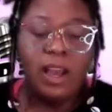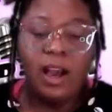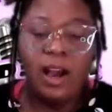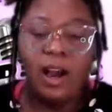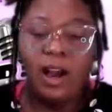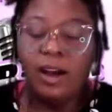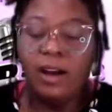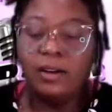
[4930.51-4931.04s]

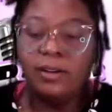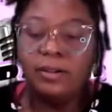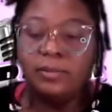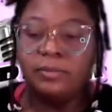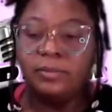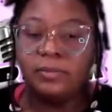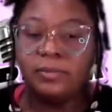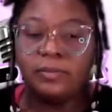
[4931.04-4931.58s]
Um,
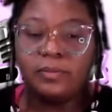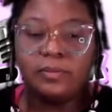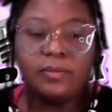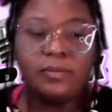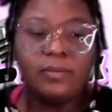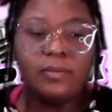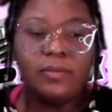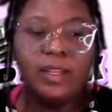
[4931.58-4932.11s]

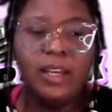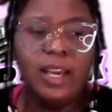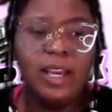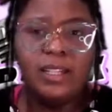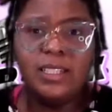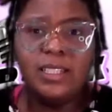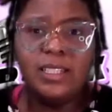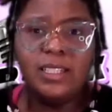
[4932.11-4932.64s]
and
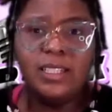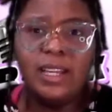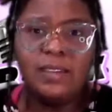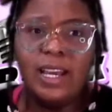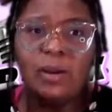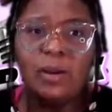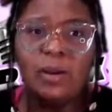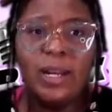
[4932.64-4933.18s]
just left it
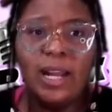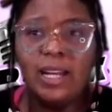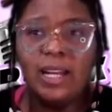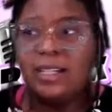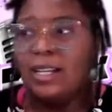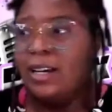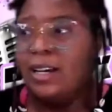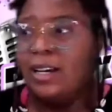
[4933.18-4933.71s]
there. But I did,
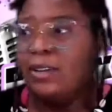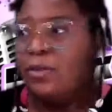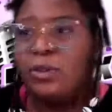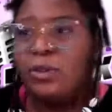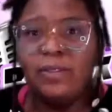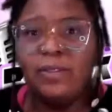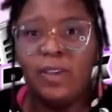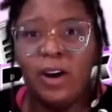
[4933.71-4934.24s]
of course, you have
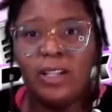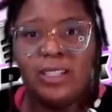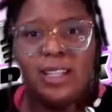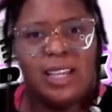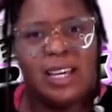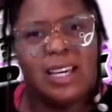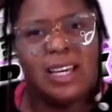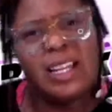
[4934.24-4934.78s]
thoughts and
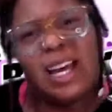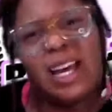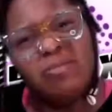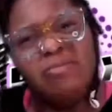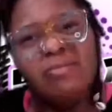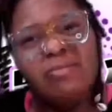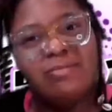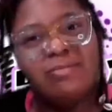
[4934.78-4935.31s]
think like,
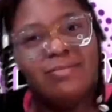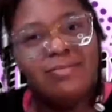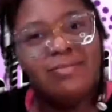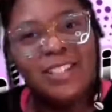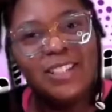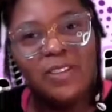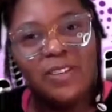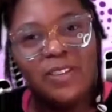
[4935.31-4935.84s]

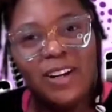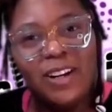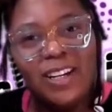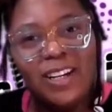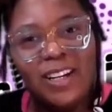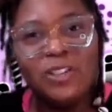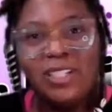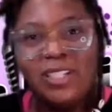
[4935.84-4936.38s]
that's funny that
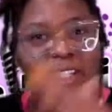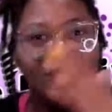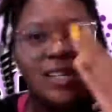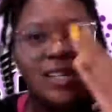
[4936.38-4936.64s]
you just